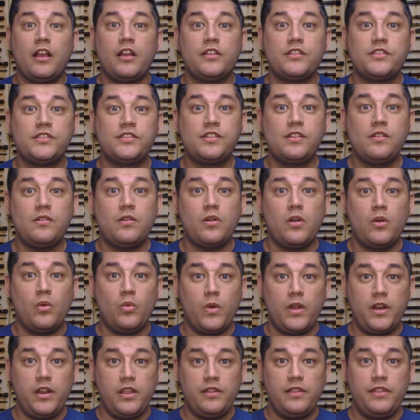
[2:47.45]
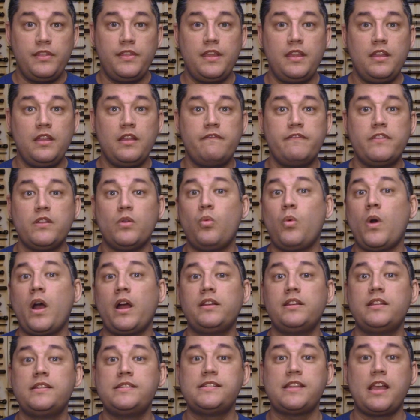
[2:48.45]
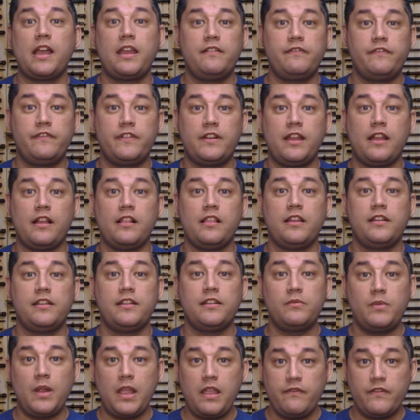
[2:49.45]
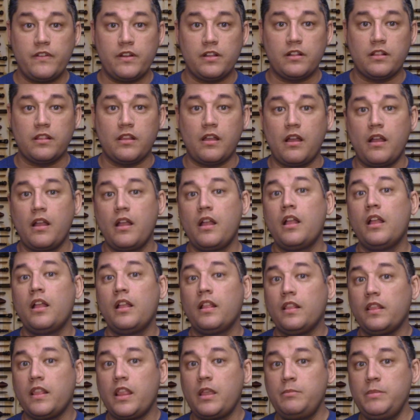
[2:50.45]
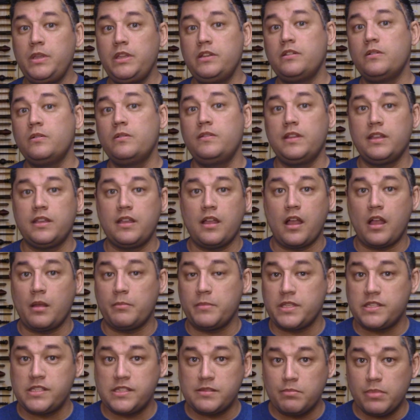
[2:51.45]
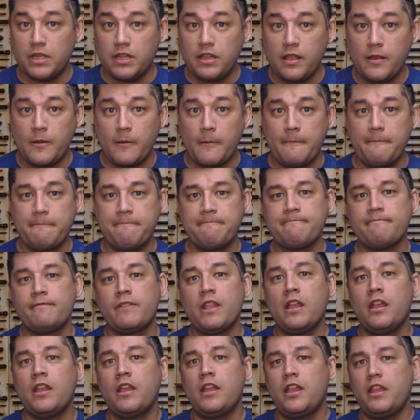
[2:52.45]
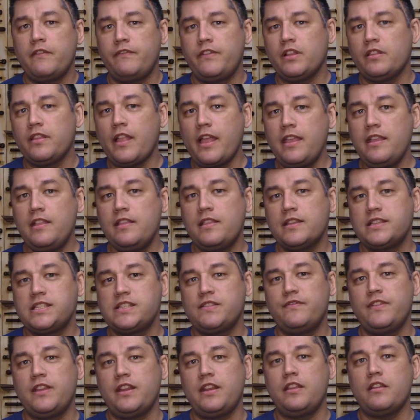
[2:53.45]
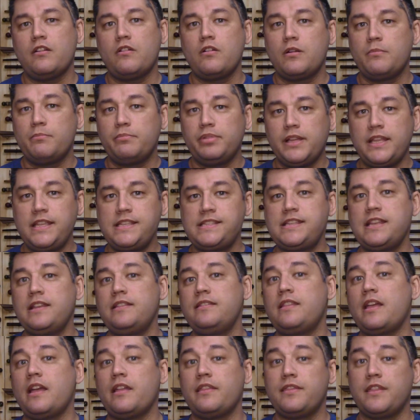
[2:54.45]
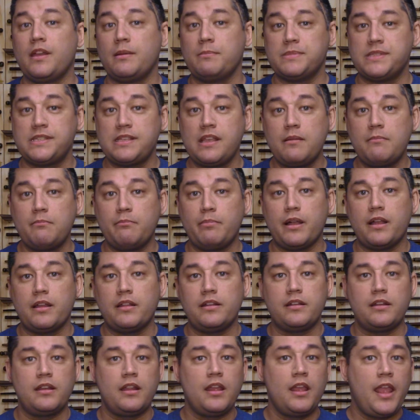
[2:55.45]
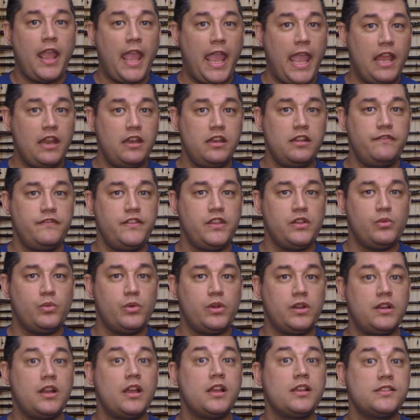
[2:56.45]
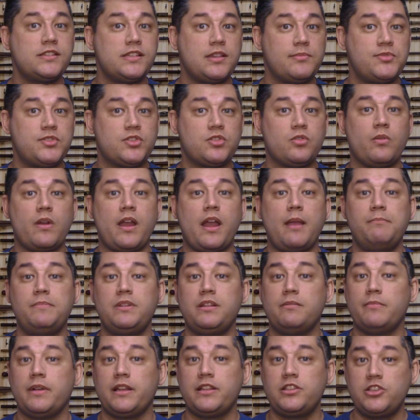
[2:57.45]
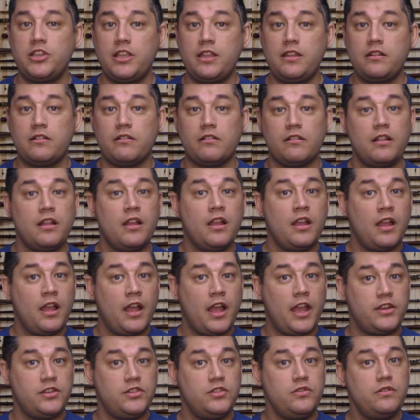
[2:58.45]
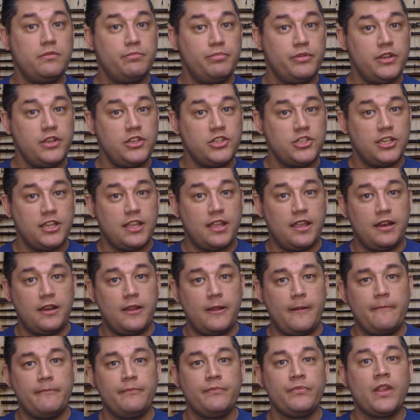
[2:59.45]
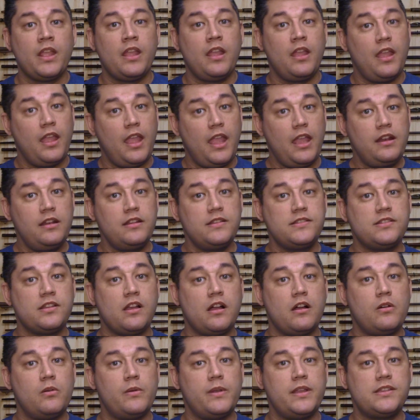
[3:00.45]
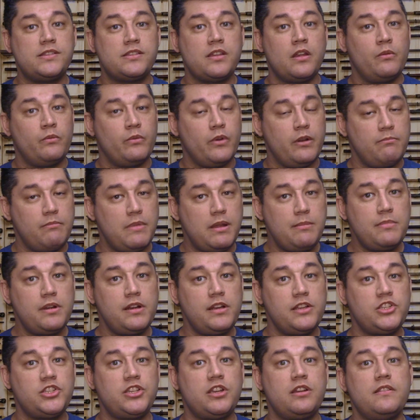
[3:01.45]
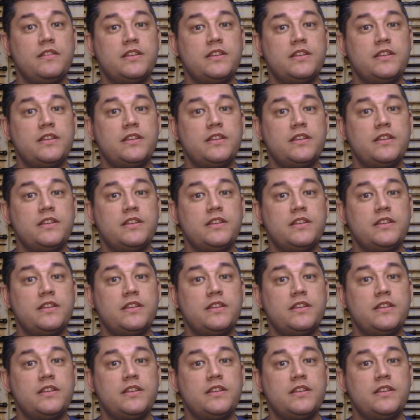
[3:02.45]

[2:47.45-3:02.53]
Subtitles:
So, what do you think of the wand design for Helena Ravenclaw? Let me know in the comments below. If you liked this video, please hit that thumbs up button, and if you would, subscribe to my channel. I do appreciate it. And as always, remember to share